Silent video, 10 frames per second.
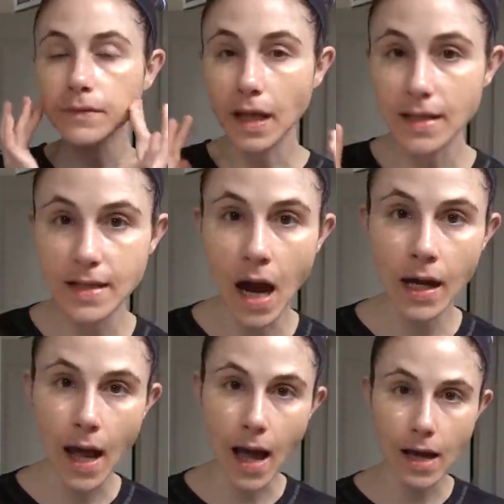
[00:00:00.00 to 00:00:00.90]
It's
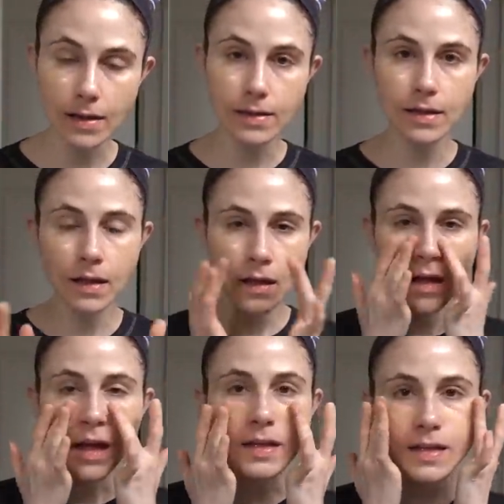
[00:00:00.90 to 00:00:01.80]
not as,
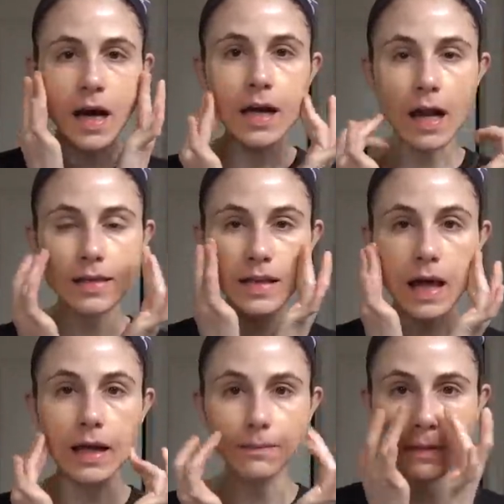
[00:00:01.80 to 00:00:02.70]
it's not as
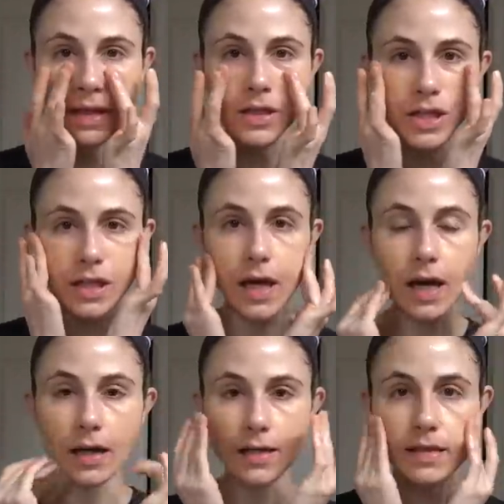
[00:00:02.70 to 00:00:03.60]
light peachy
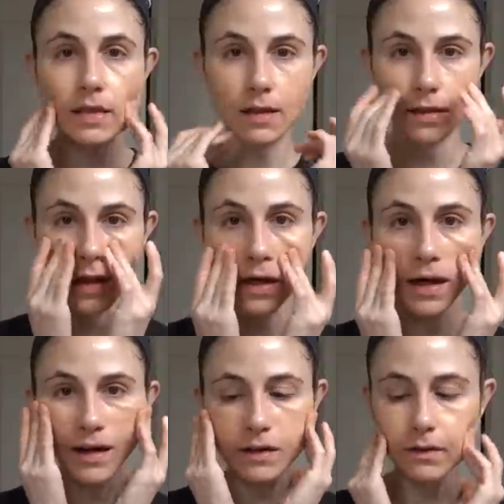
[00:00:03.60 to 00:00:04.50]
as
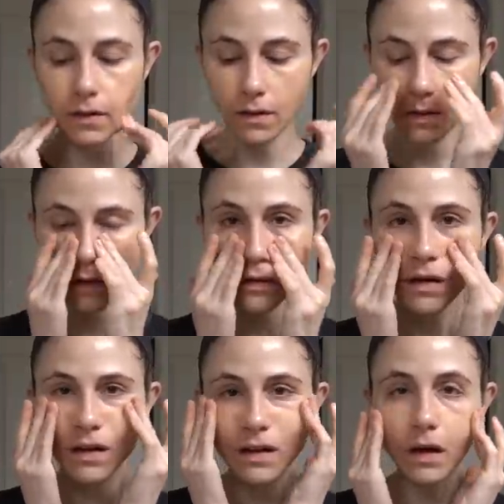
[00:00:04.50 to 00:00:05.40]
their
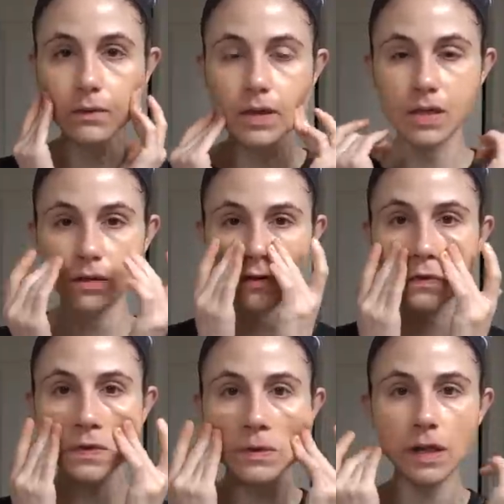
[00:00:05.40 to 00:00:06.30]
original
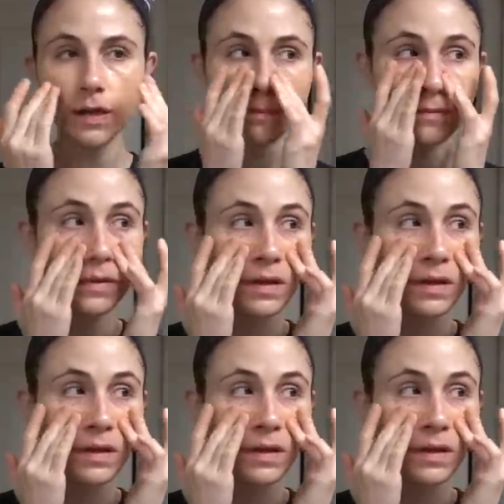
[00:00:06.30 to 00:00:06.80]
formula